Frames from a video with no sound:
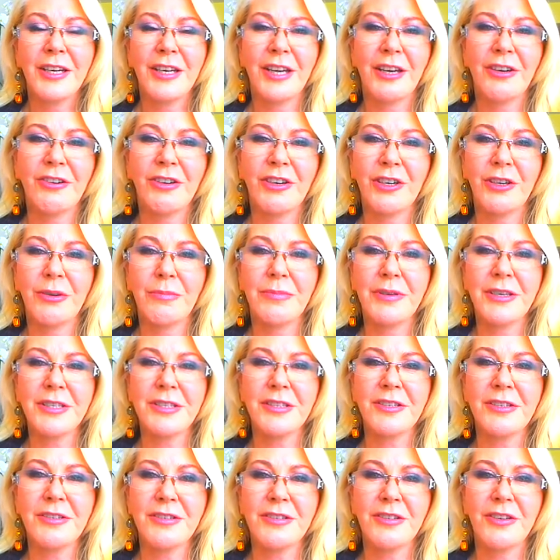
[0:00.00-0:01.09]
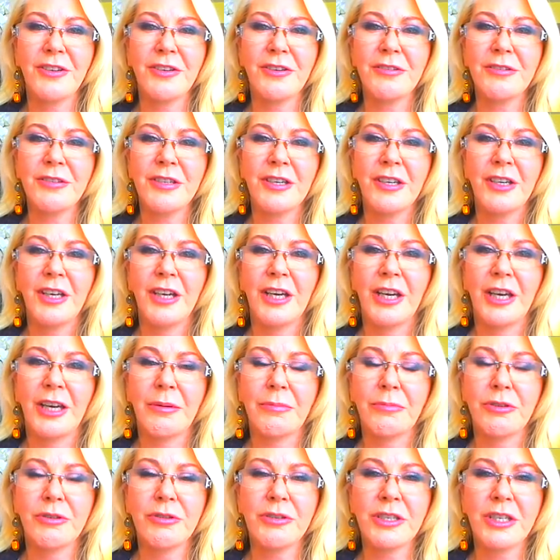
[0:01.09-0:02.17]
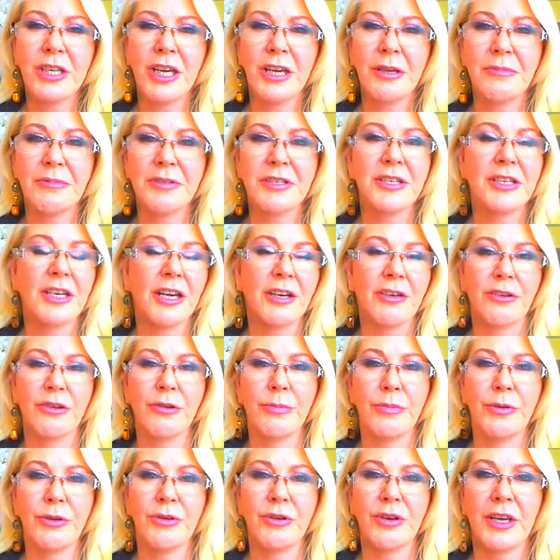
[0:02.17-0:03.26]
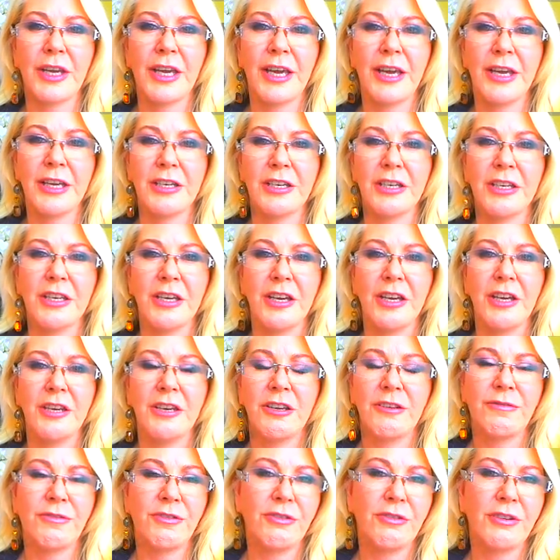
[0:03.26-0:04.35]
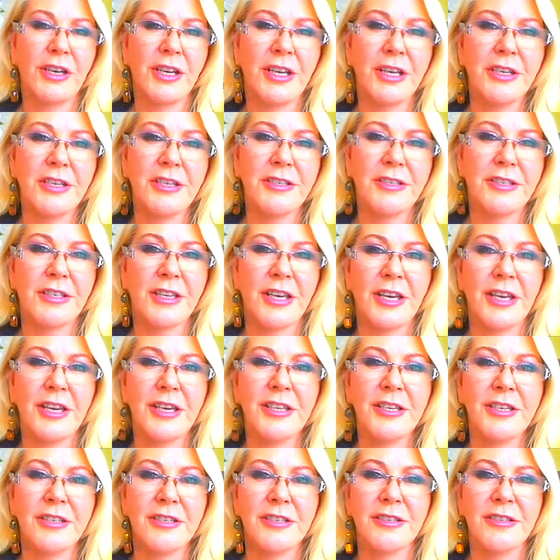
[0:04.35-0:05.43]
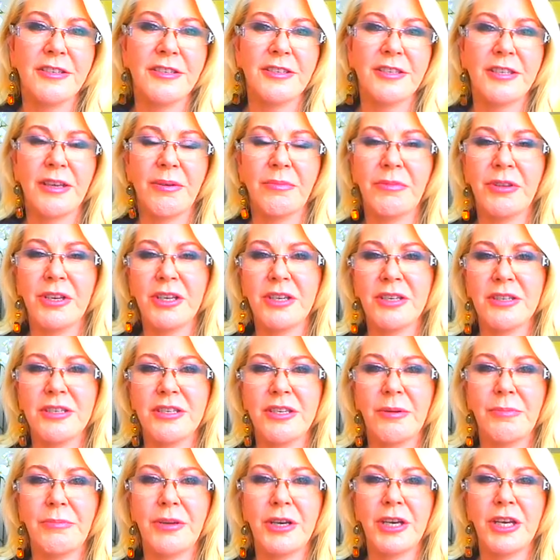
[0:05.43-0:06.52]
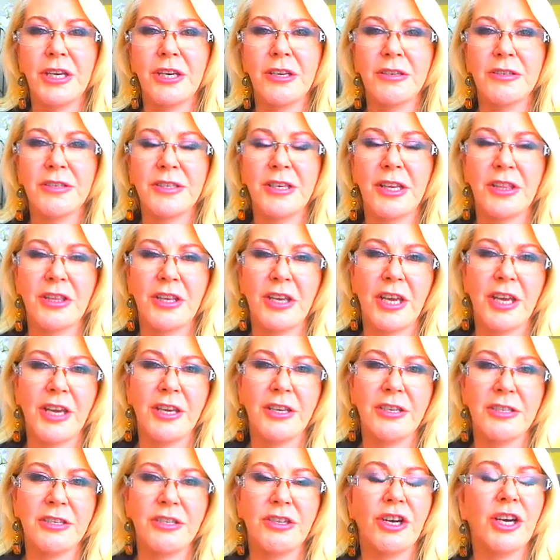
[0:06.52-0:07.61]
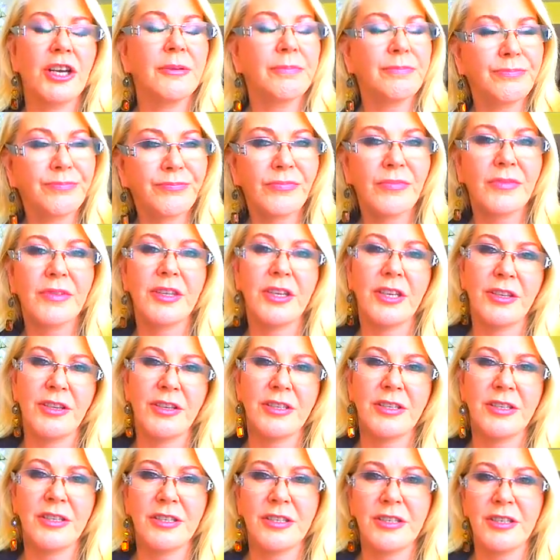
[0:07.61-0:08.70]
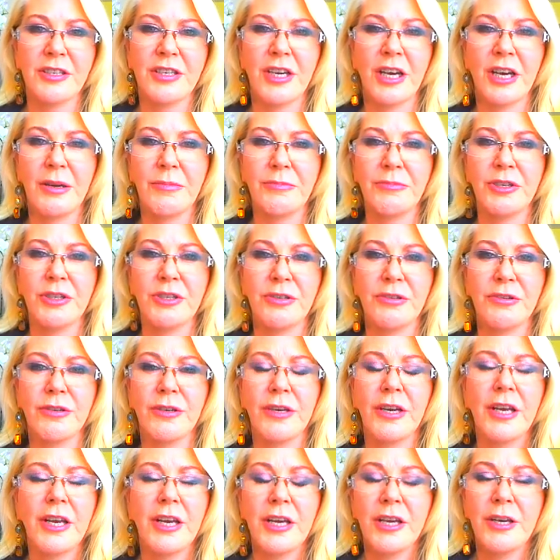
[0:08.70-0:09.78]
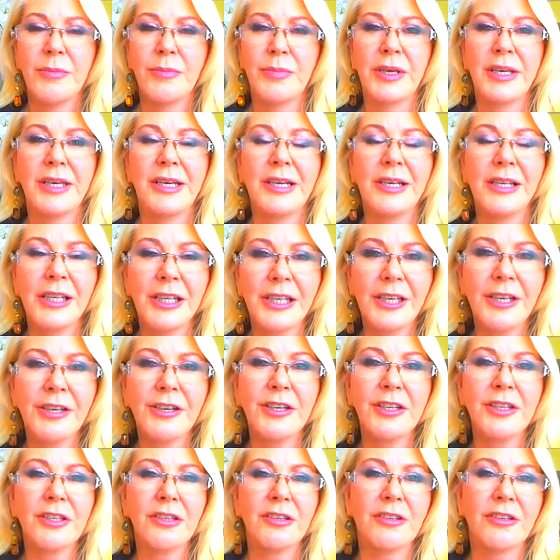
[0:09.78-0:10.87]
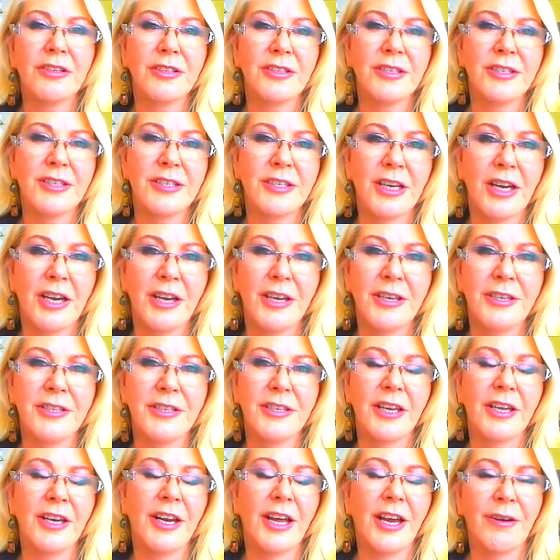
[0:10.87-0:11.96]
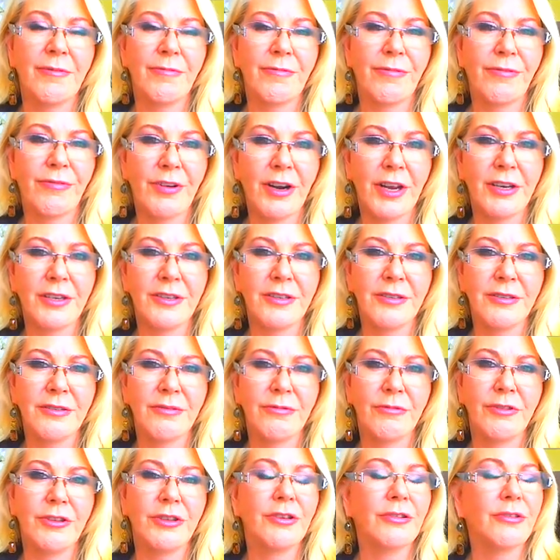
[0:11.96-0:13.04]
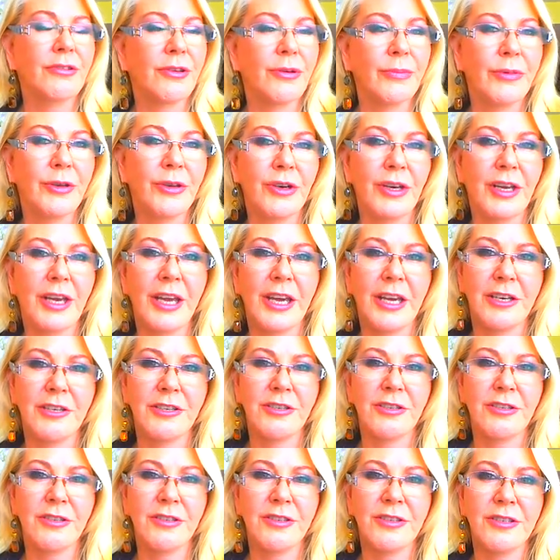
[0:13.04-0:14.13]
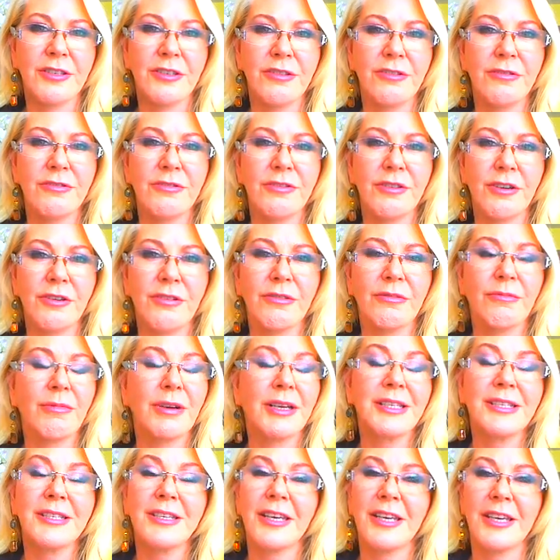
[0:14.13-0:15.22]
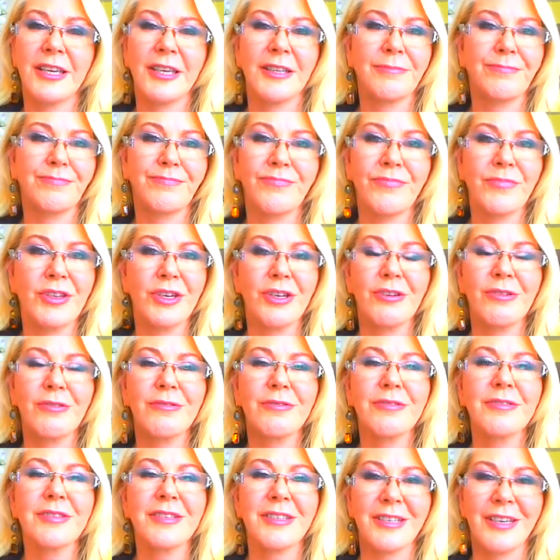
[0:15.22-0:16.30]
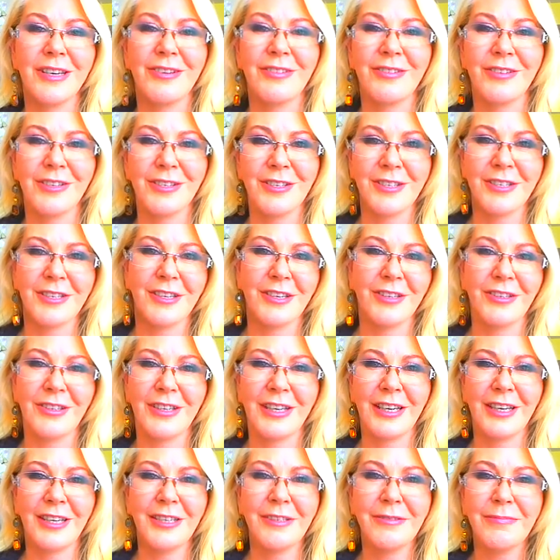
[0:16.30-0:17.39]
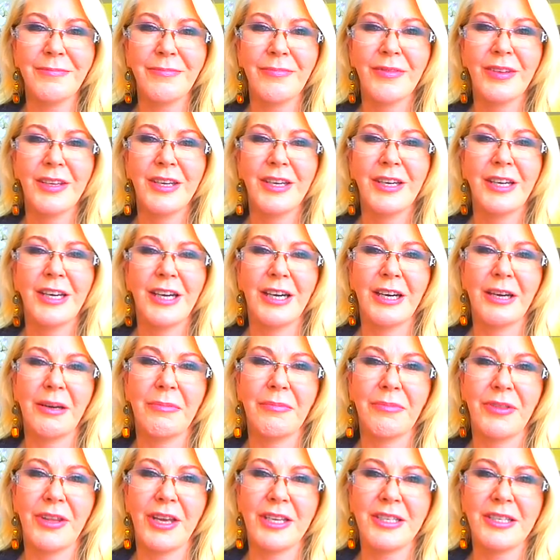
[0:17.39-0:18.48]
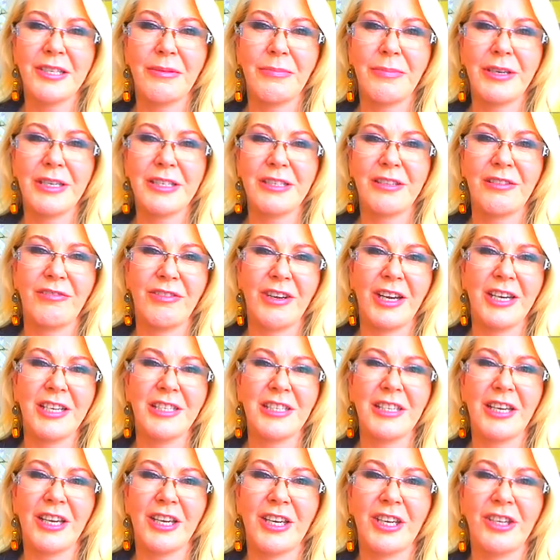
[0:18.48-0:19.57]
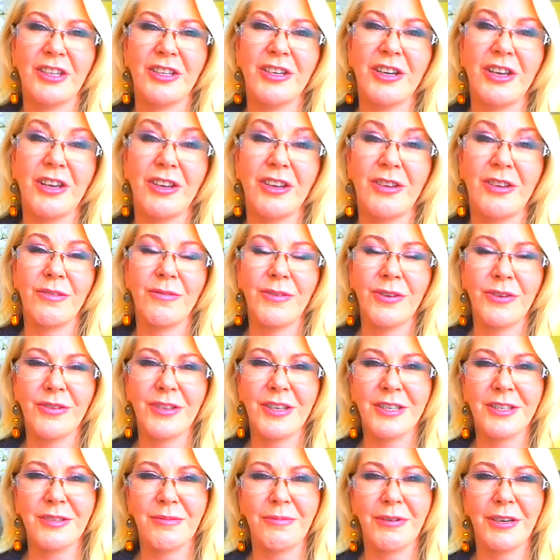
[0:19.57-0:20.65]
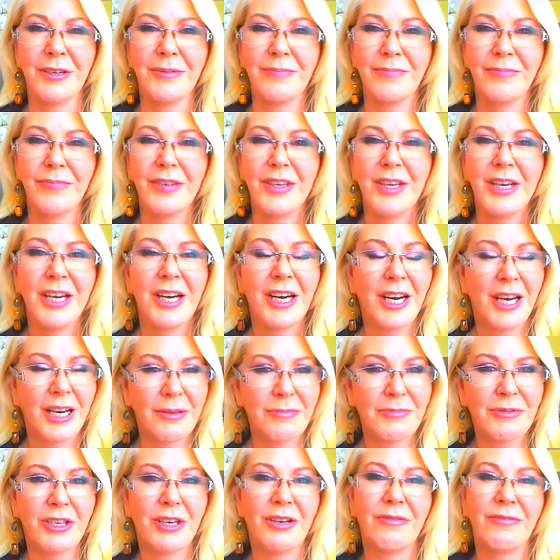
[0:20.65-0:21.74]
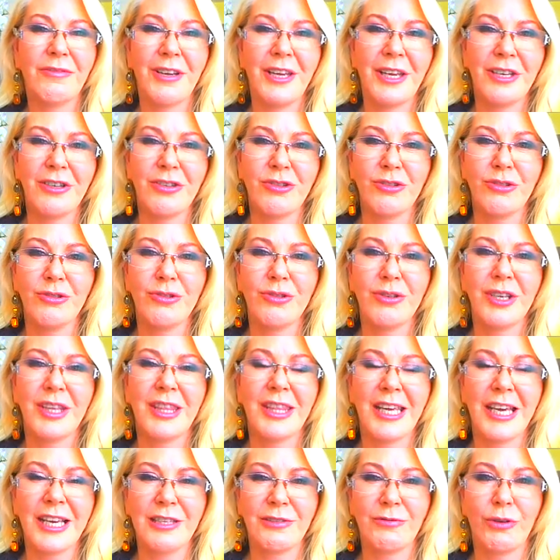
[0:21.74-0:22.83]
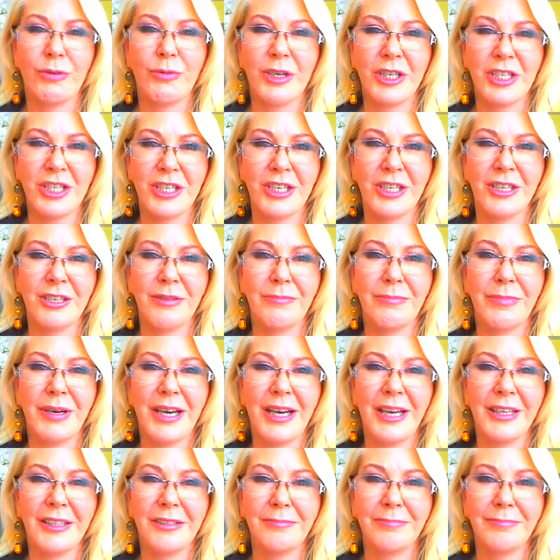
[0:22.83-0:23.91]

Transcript: Now, on a business note, good time to start communicating. If you need to say something to somebody and set the air straight, then this is the time to do it. Be clear, concise, and upfront with your communications. You don't, once again, no secrets, okay? That's the best advice I can give you this week. I'm Jennifer Angel. Thanks for watching. Bye.